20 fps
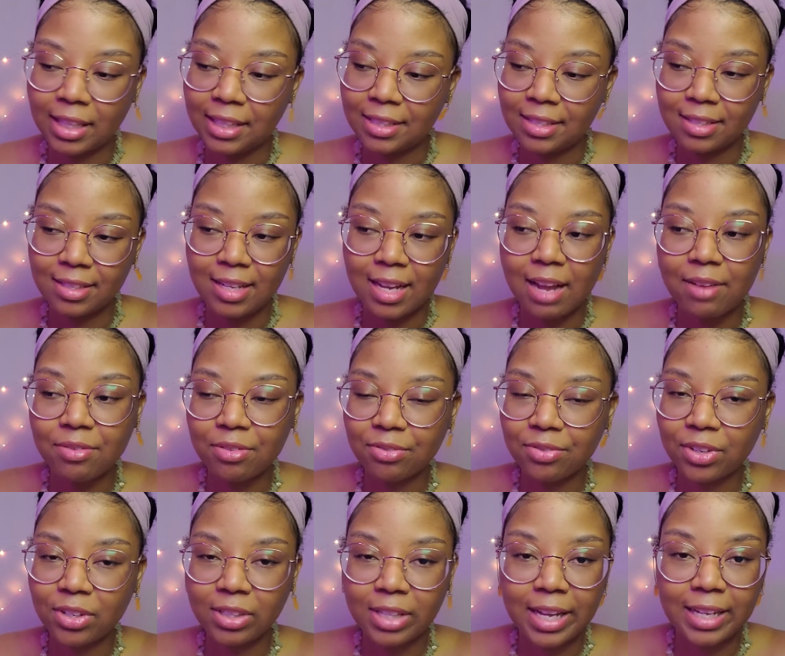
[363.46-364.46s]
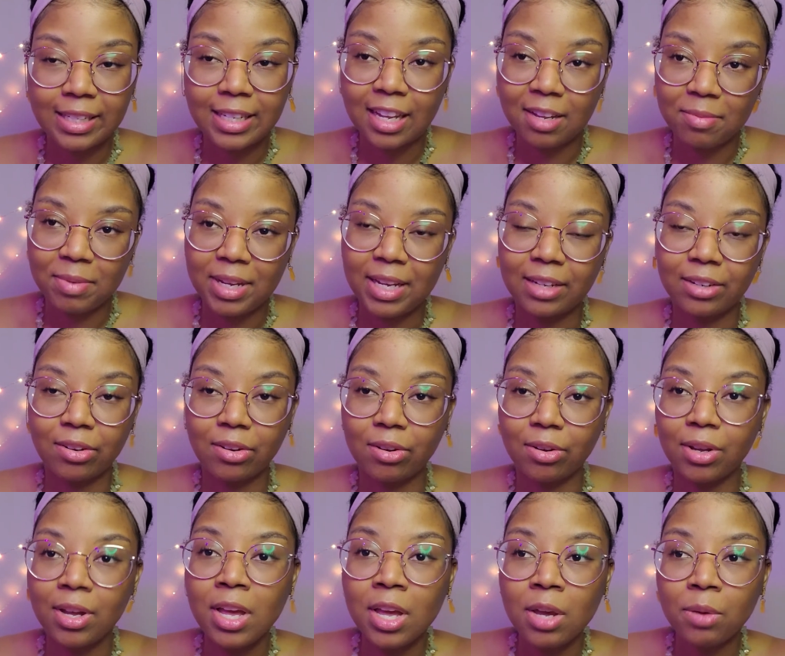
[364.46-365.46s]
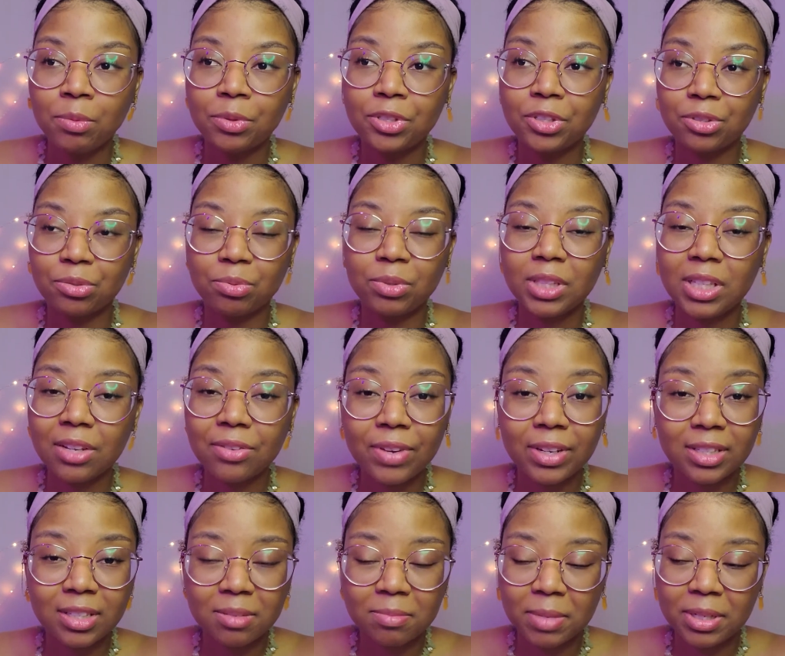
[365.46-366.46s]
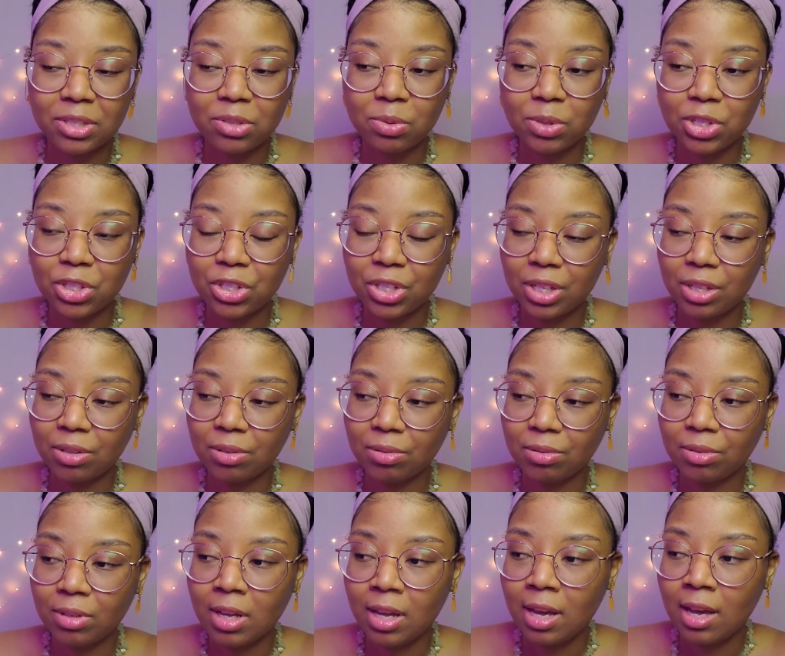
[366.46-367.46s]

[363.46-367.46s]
I just haven't felt like gaming at all, which has really affected my Twitch channel.